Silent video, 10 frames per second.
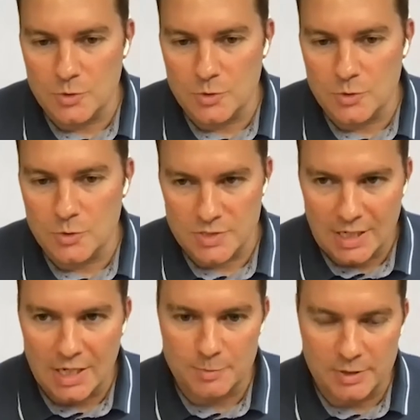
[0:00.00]
but the
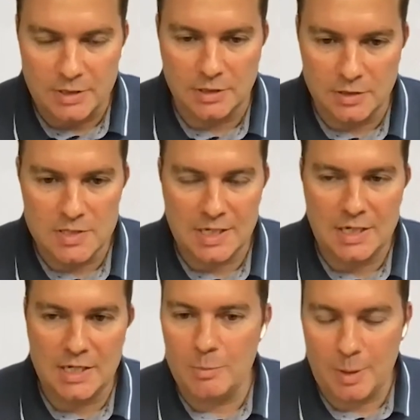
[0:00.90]
satellites that are being run
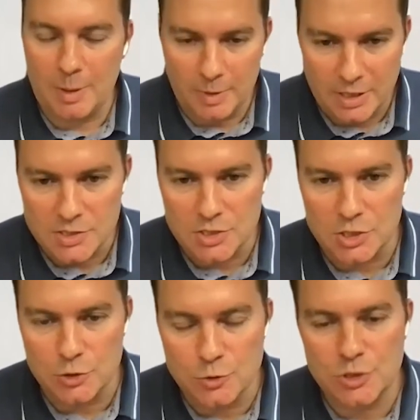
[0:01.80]
by public
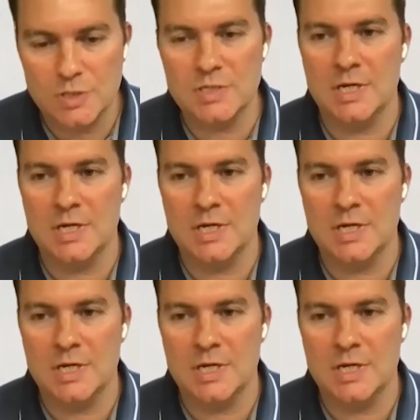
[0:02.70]
institutions